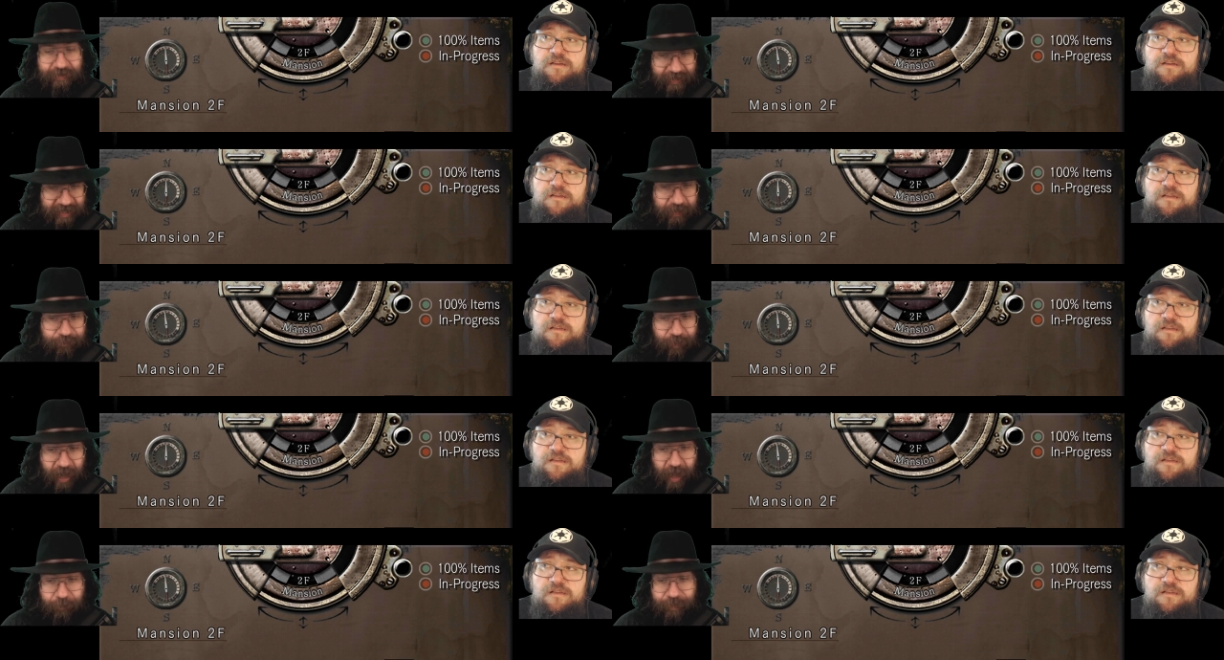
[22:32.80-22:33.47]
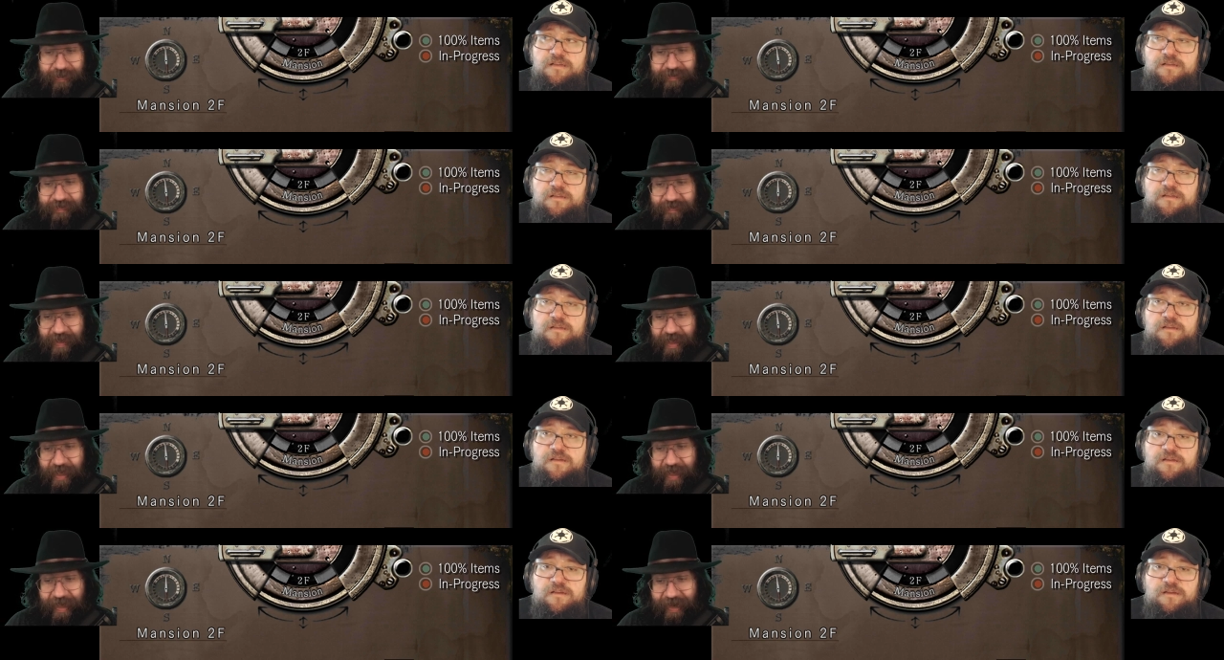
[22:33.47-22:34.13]
Speaker 1: deep up
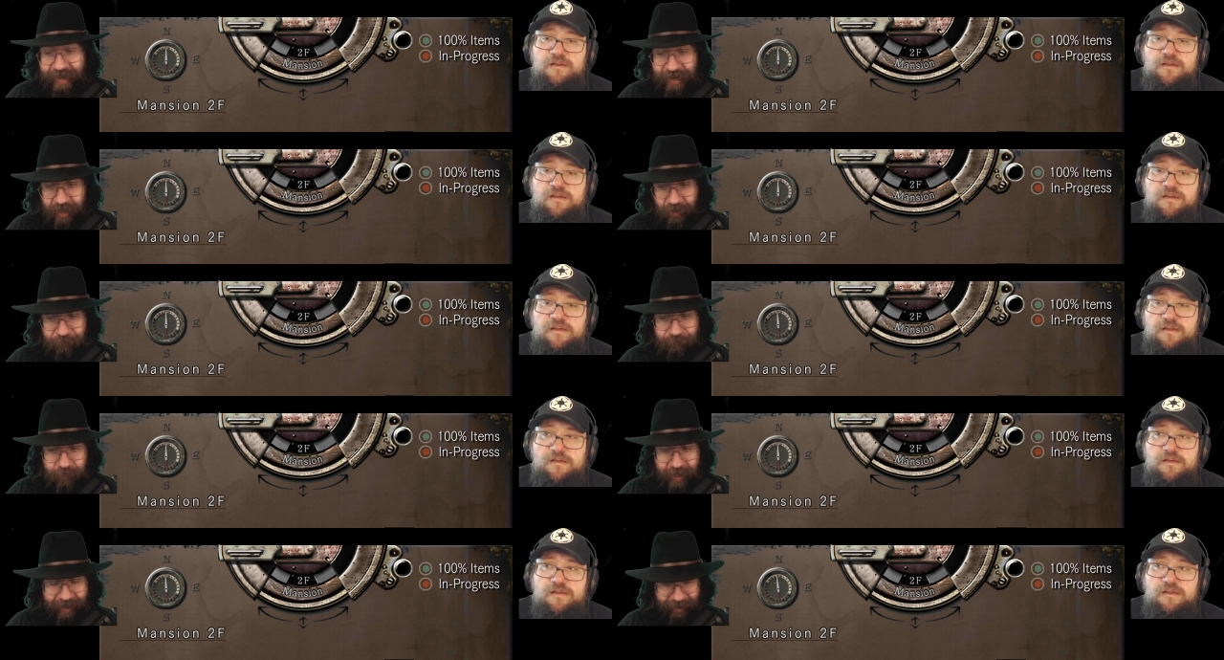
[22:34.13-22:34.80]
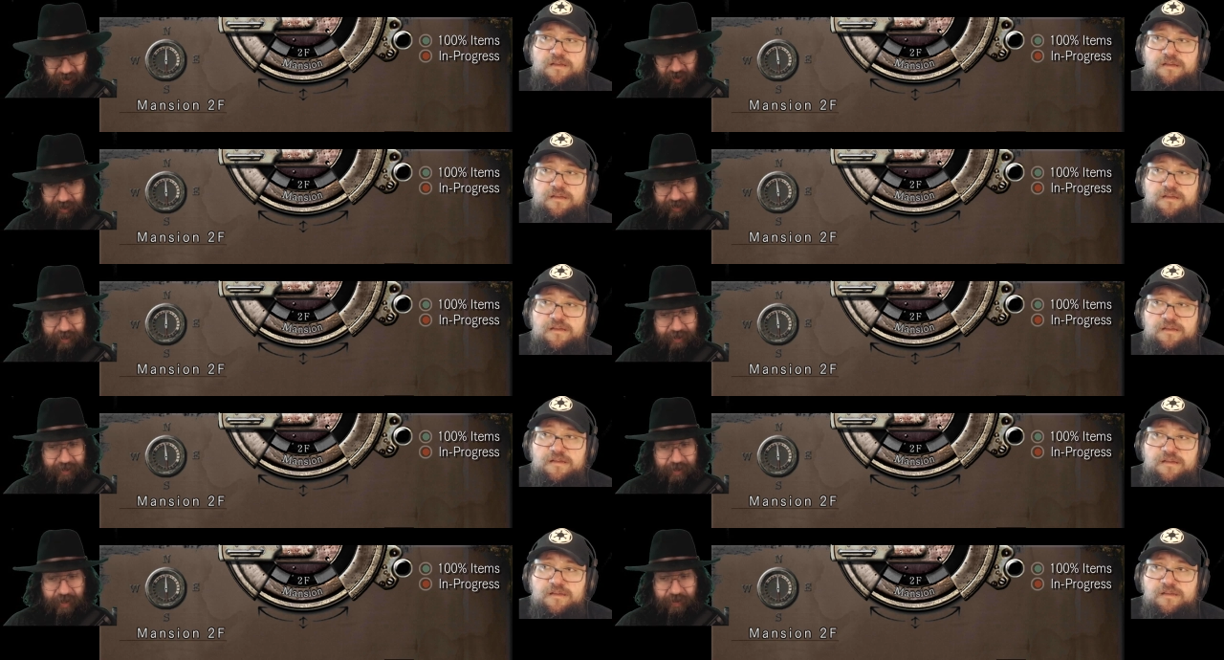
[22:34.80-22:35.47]
inside of my
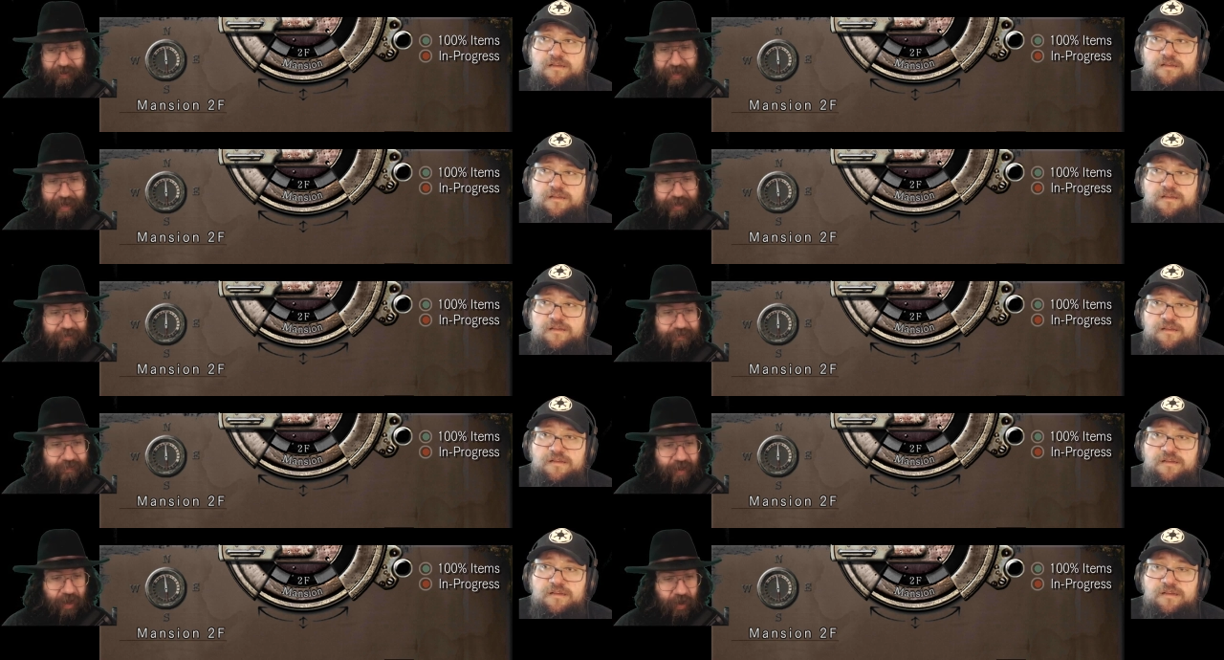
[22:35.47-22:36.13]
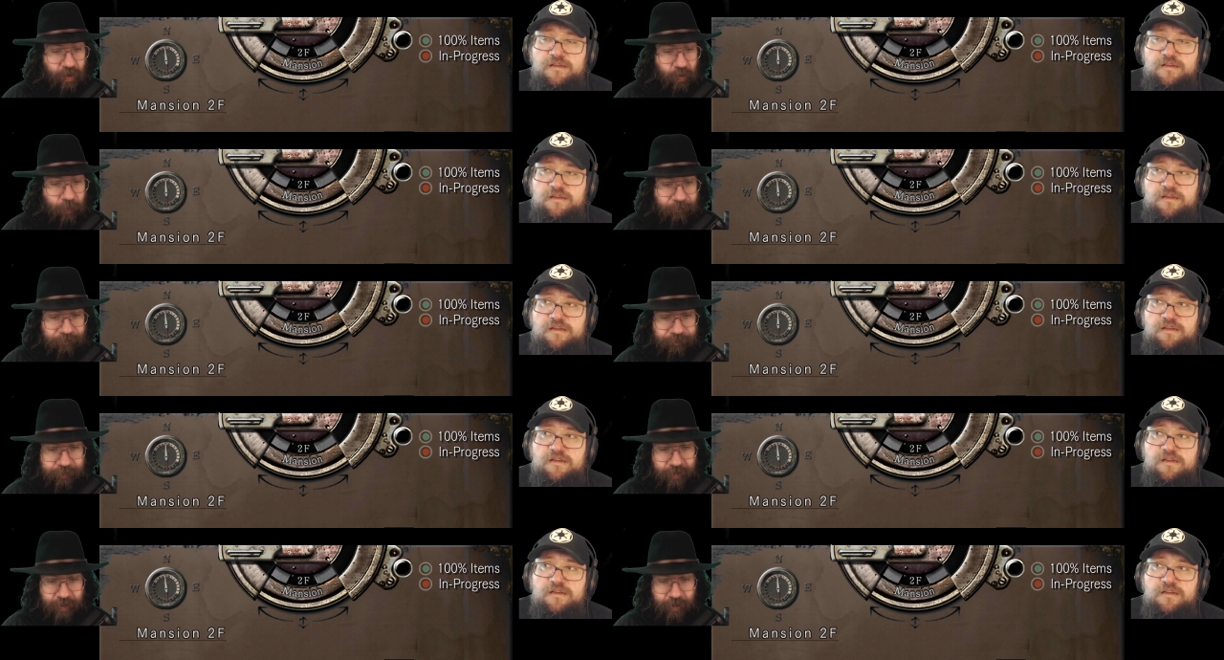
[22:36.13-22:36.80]
area. Okay, so
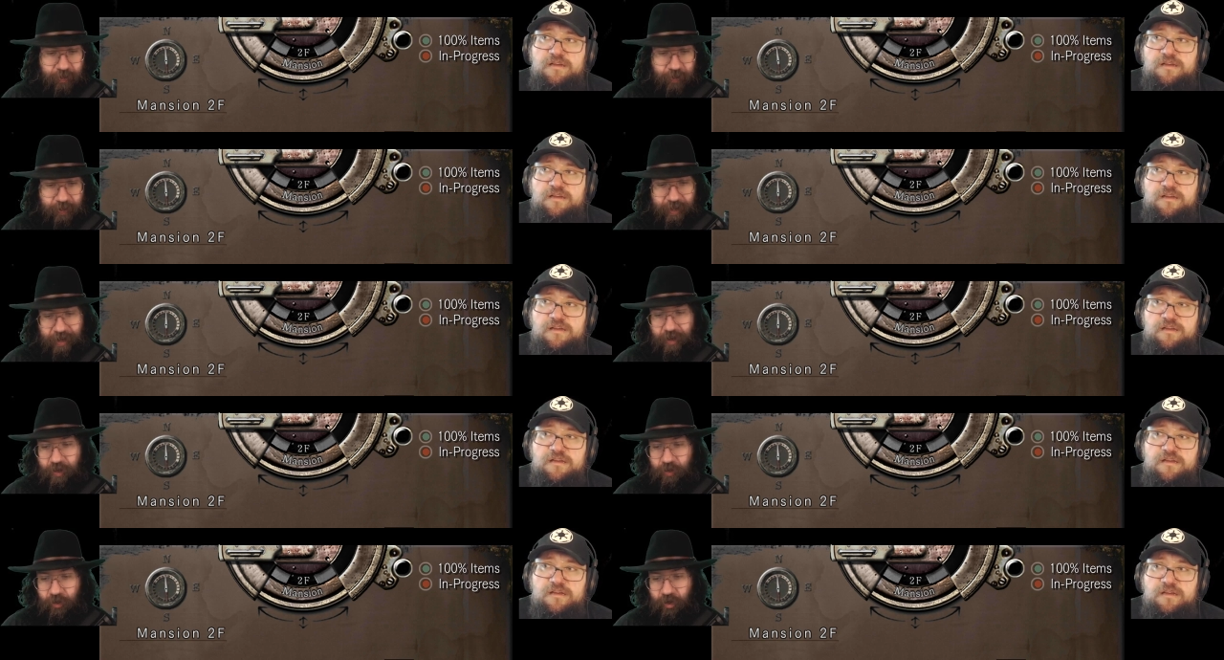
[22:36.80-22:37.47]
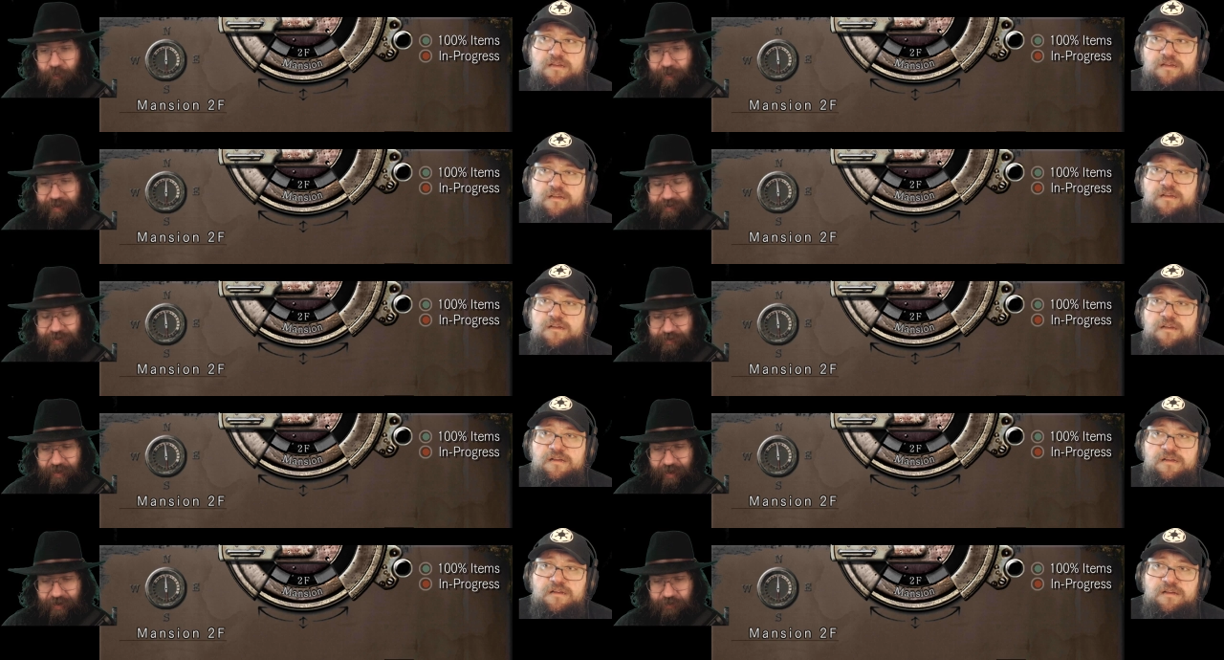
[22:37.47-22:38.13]
got a whole
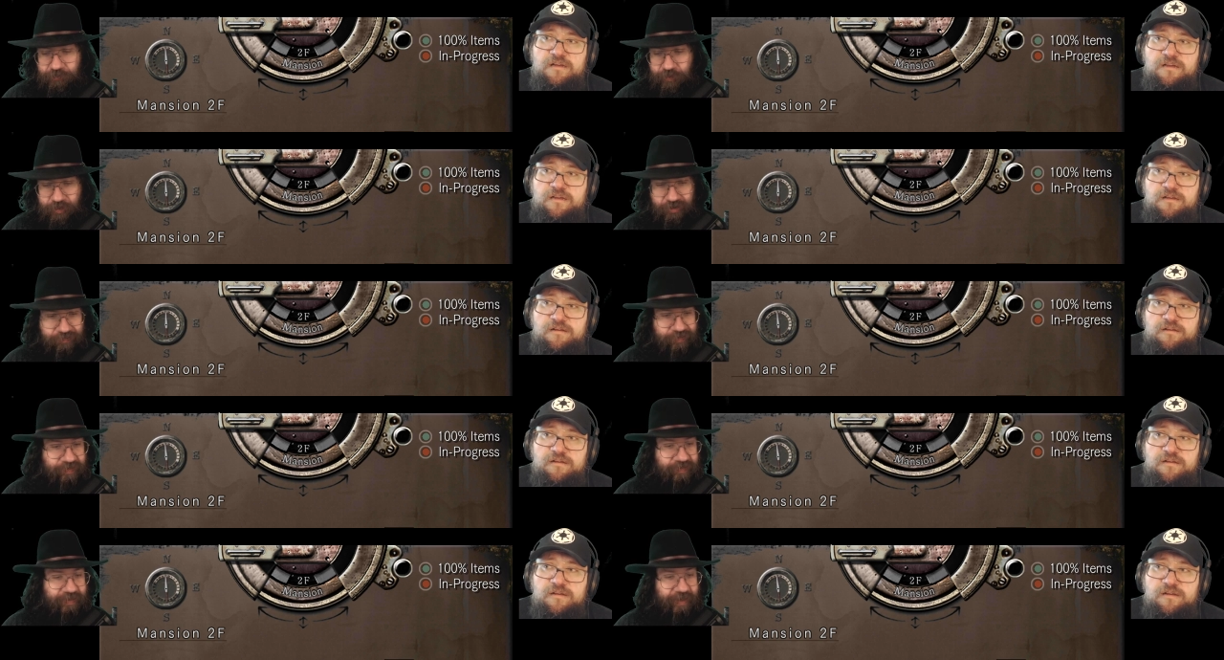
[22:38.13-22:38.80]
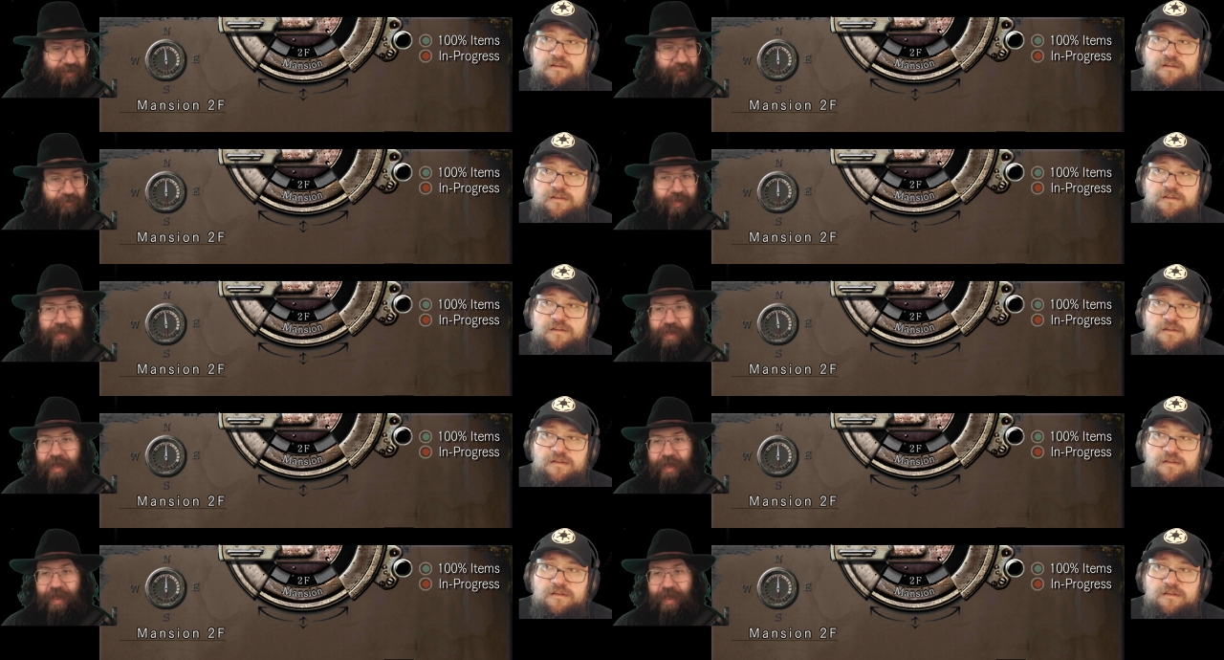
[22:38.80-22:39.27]
bunch of locked rooms still.